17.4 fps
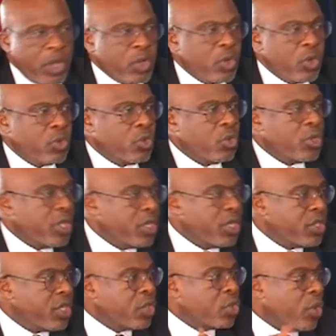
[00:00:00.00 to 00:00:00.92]
to do
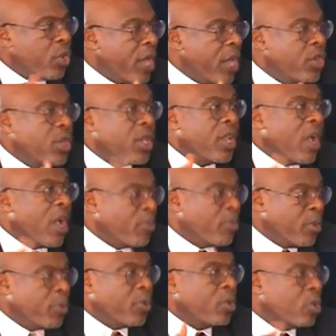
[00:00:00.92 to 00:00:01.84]
this is to educate our
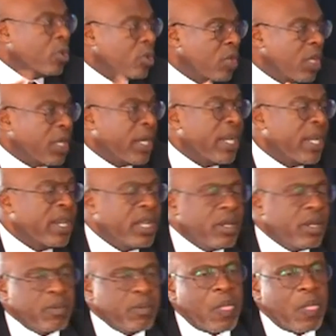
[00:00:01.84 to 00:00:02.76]
people and clean
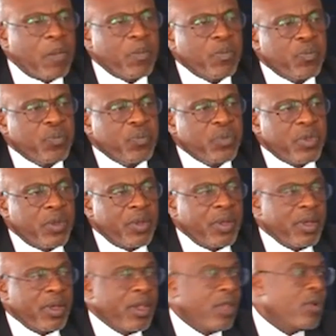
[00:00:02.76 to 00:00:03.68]
it.
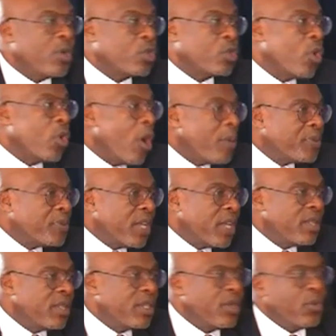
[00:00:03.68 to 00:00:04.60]
And he was so
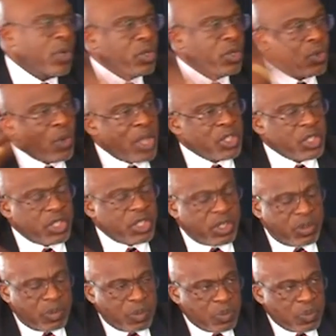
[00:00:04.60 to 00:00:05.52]
upset, he went to
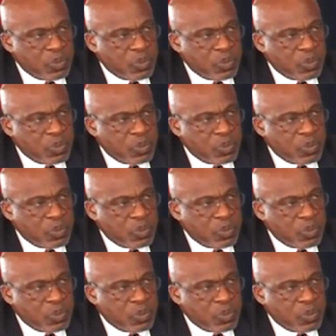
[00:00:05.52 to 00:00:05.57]
Washington.